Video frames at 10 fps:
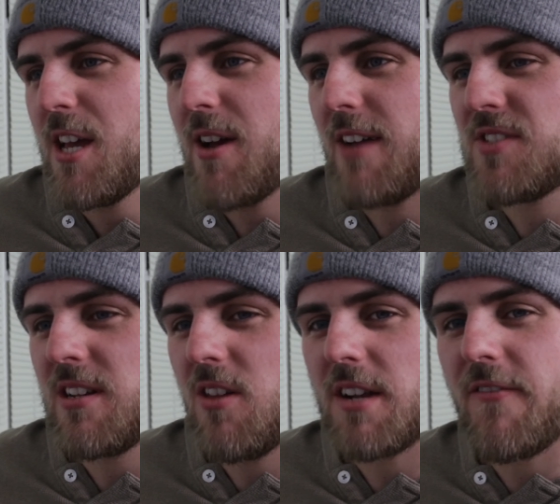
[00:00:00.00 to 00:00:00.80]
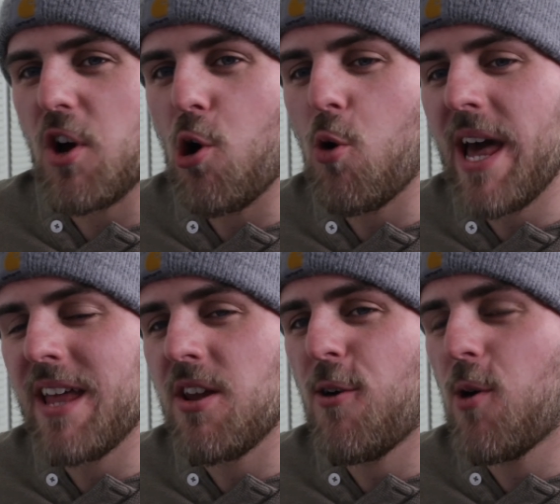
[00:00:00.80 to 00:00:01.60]
I've seen a lot of
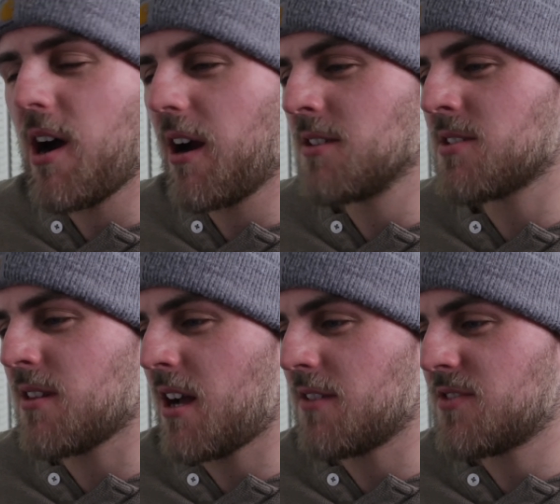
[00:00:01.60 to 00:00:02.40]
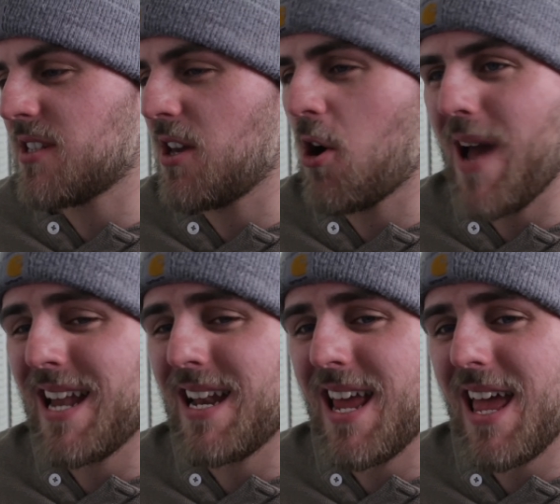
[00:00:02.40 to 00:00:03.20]
ONORs, a lot of
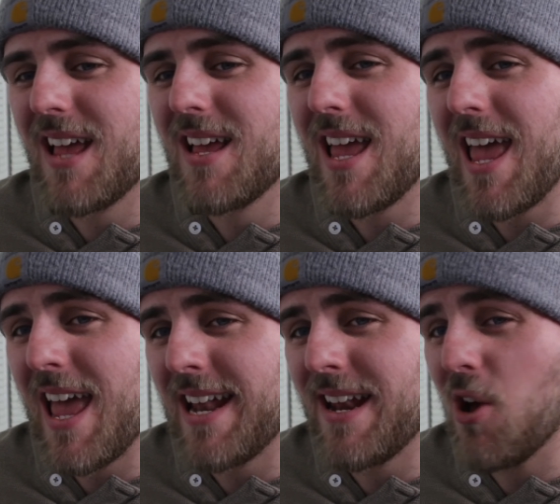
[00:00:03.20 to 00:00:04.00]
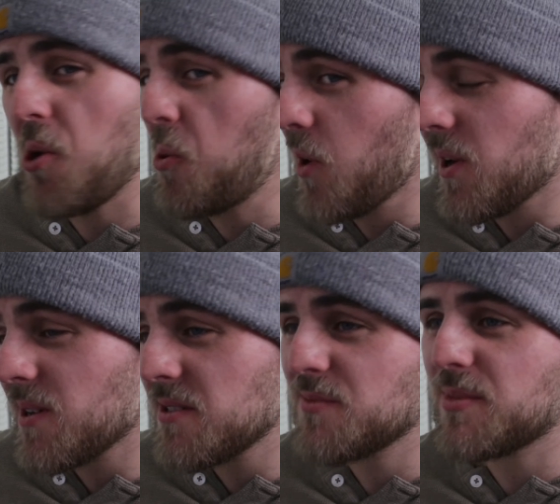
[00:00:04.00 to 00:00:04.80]

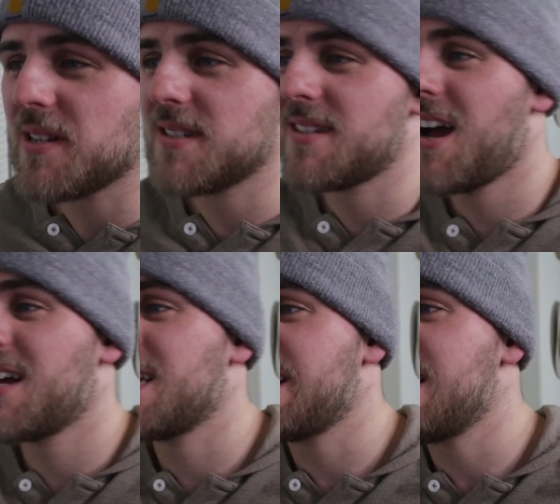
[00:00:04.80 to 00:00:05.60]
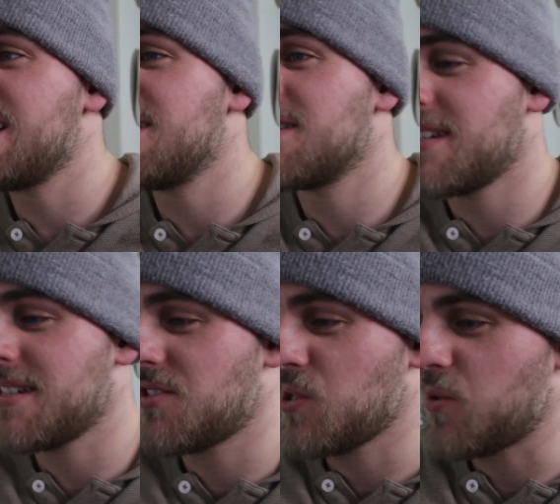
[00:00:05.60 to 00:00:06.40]
CONNORs, but not E in
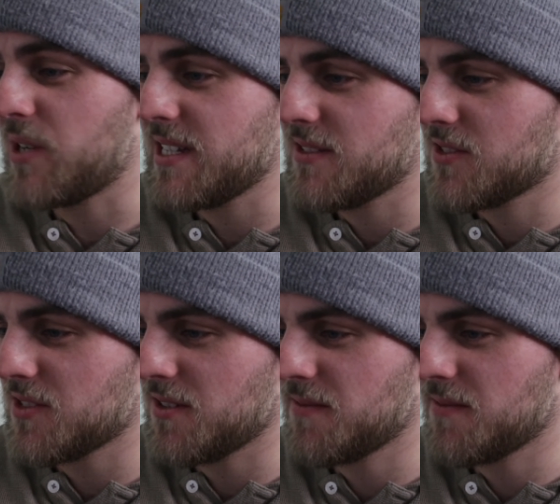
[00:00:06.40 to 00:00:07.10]
two N's. So